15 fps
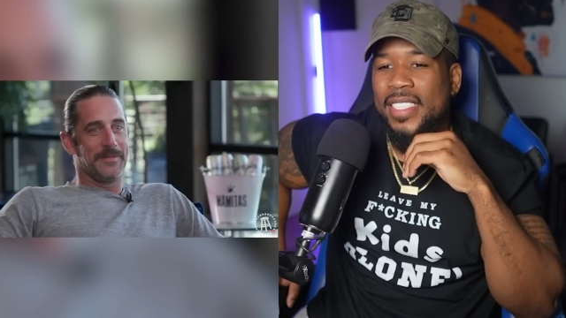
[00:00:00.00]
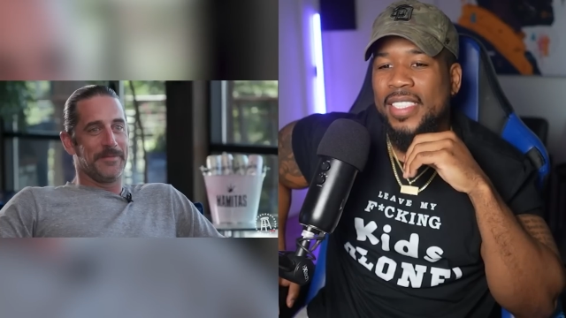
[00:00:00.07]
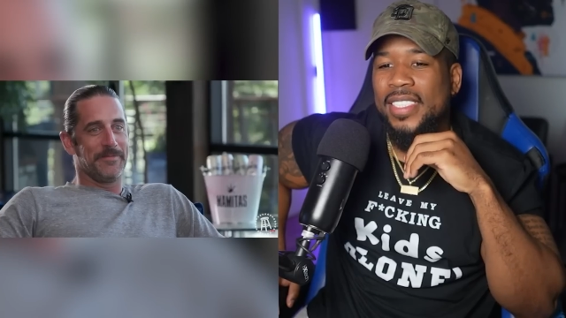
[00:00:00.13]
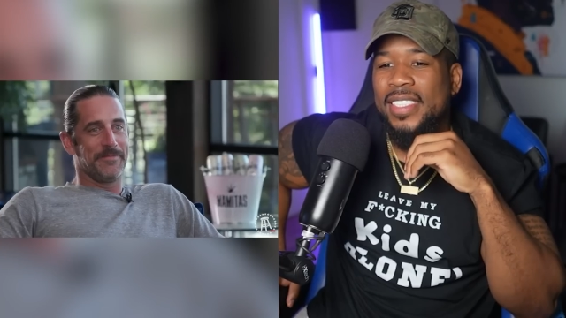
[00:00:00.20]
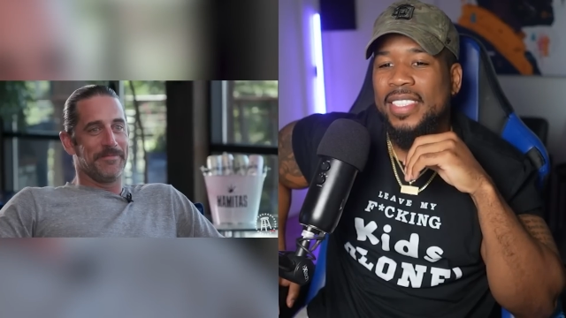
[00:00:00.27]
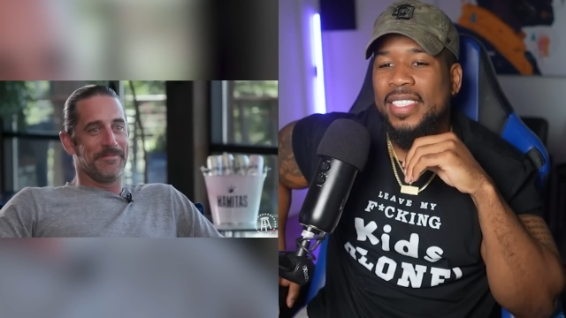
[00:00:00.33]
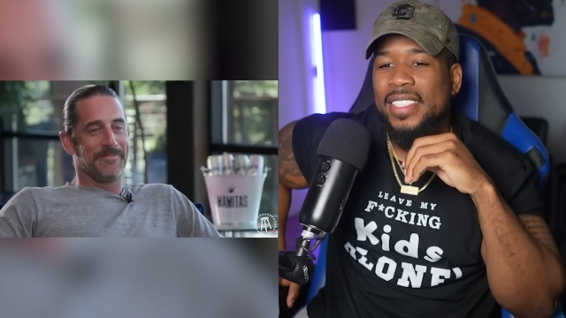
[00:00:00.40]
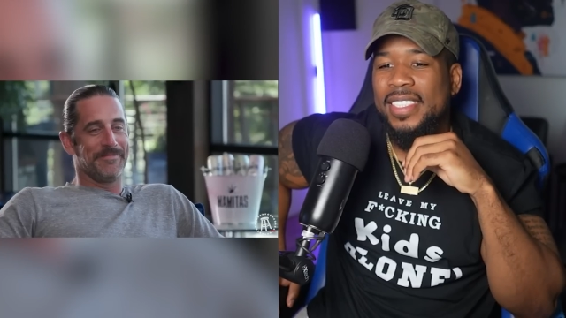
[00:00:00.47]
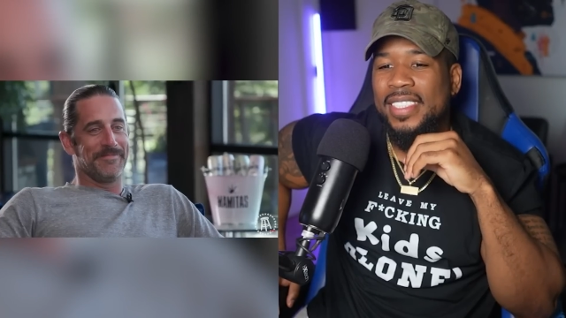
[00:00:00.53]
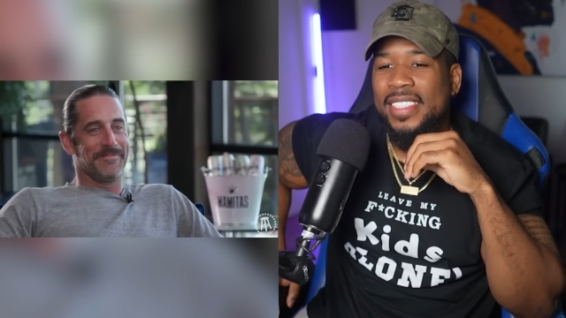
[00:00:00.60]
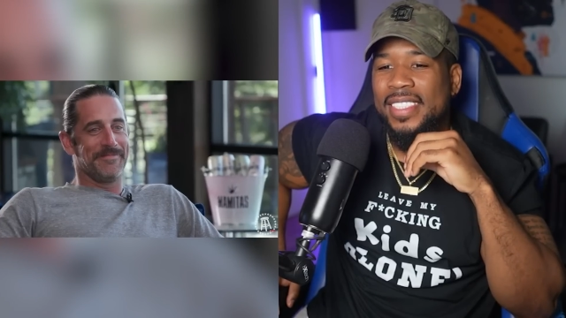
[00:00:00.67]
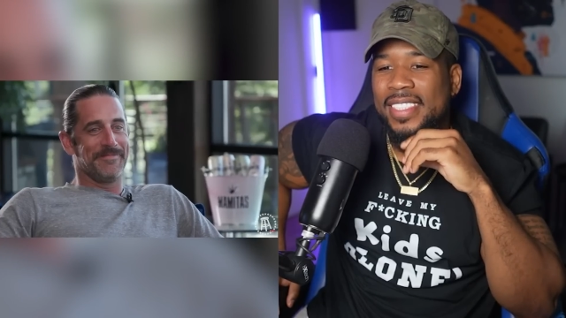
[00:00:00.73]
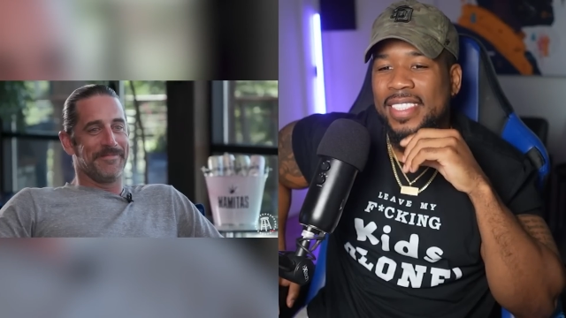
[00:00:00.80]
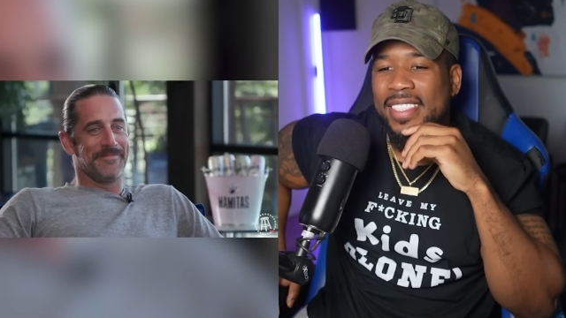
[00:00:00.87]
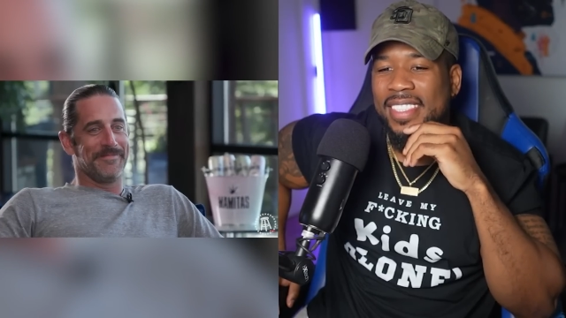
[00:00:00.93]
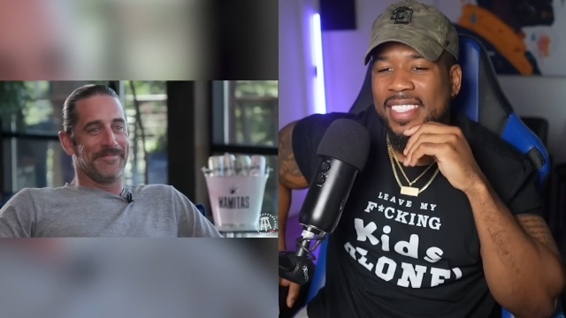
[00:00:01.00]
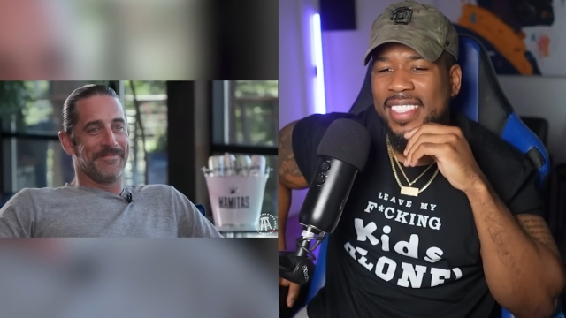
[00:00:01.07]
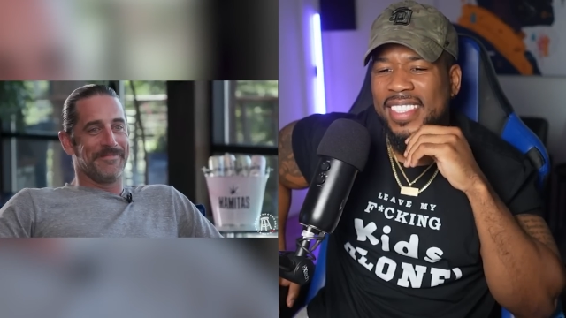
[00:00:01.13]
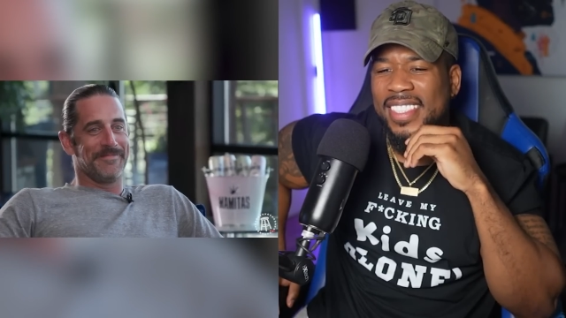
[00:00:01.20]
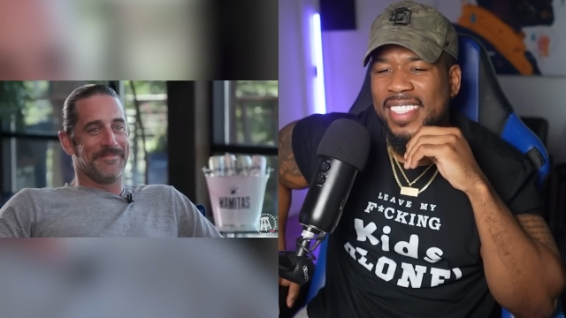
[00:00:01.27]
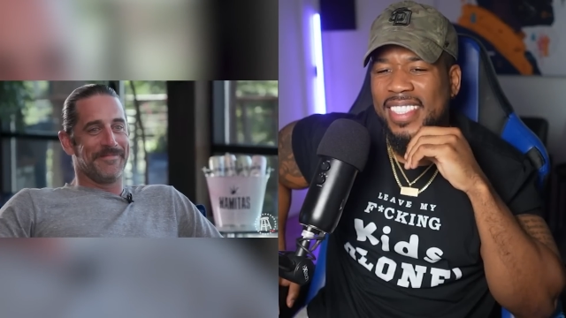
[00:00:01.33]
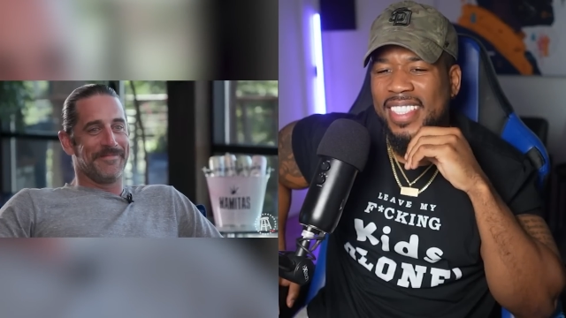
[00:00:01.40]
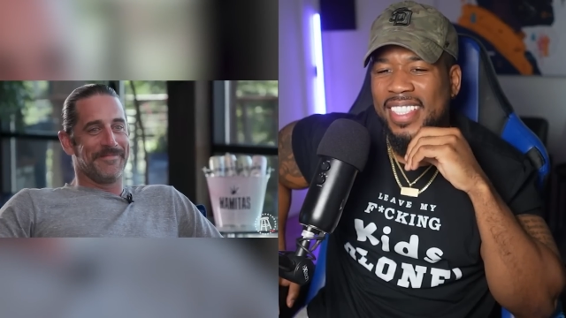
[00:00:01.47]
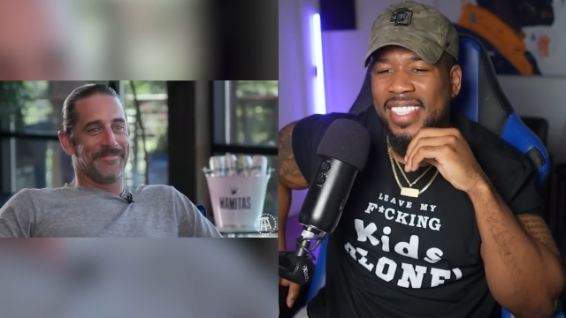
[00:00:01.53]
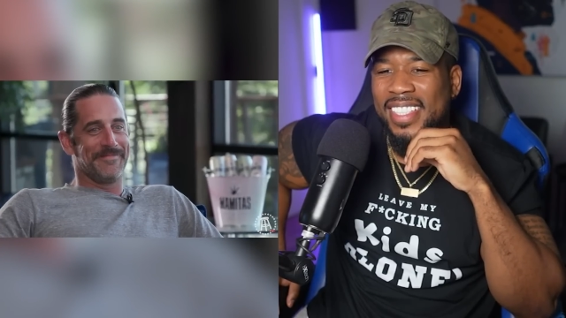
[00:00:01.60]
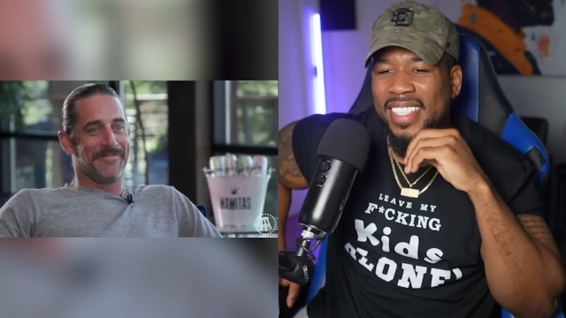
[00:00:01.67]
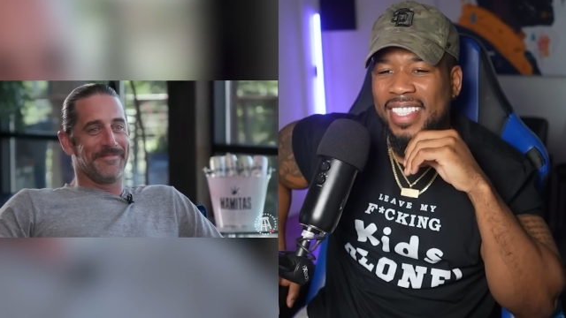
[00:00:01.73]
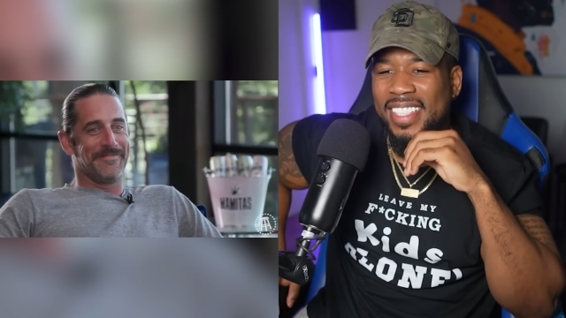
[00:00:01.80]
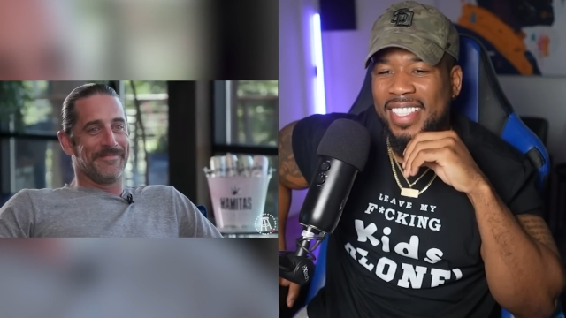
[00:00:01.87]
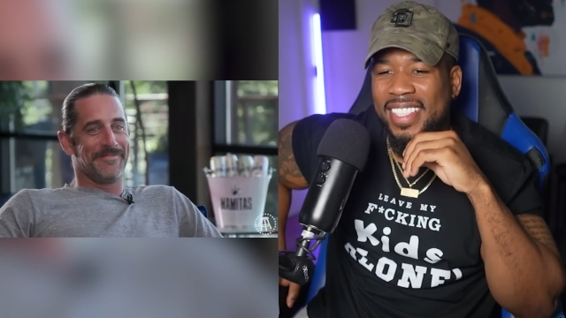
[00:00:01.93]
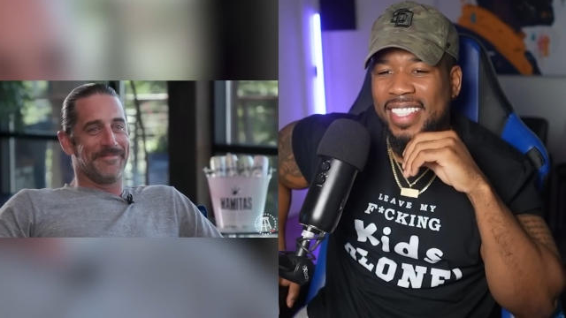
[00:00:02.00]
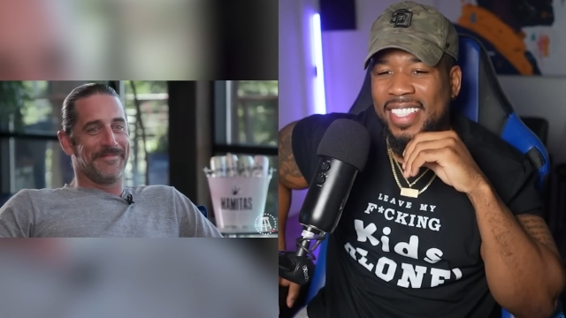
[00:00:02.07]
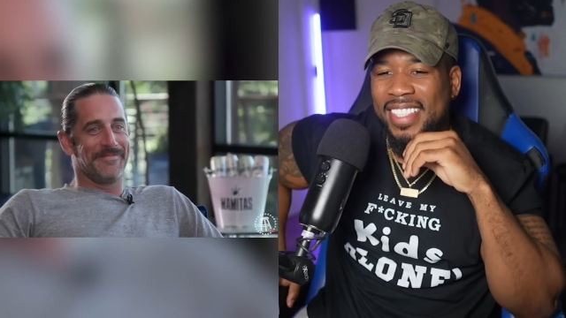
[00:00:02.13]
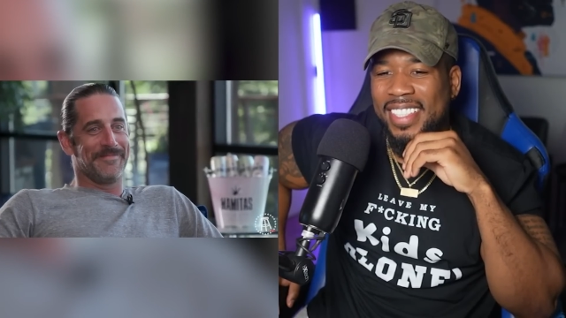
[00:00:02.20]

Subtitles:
Nobody speaks.